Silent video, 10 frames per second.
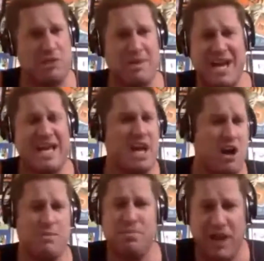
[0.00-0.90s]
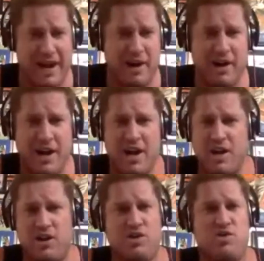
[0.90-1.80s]
It could be a young player
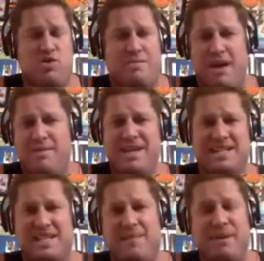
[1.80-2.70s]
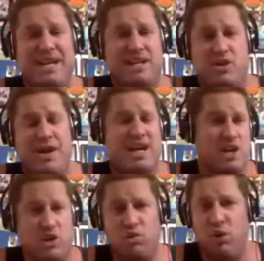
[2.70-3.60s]
who maybe is stepping into
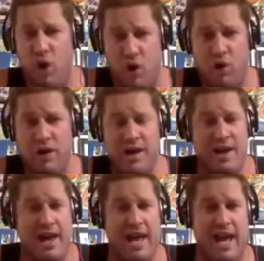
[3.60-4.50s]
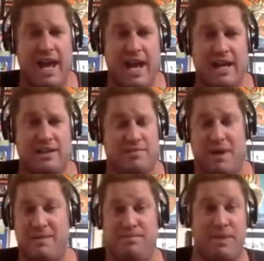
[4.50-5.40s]
a new role and
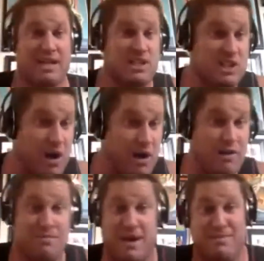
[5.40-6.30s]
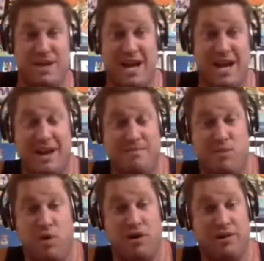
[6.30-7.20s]
might might start, might be a
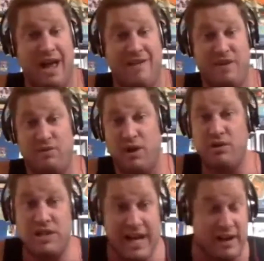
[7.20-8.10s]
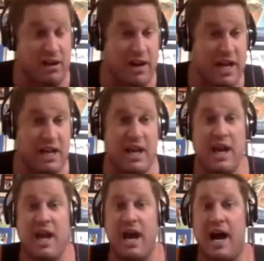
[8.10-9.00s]
more heavy rotator in.
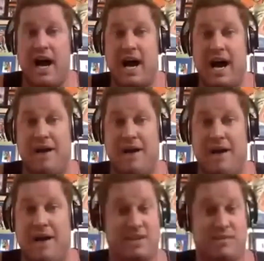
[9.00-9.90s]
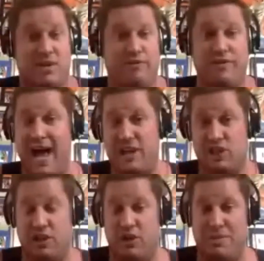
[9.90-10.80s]
Uh, maybe someone who flashed a
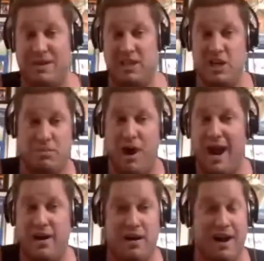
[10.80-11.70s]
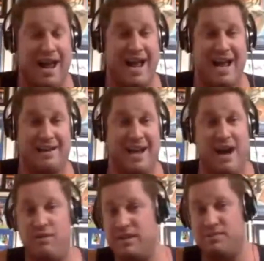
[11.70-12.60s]
little bit the year prior and
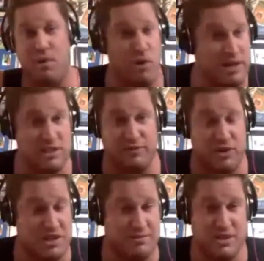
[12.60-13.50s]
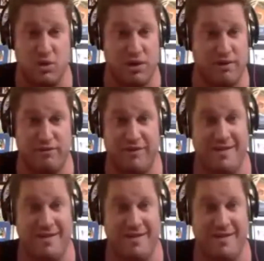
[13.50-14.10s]
now is poised for some sort of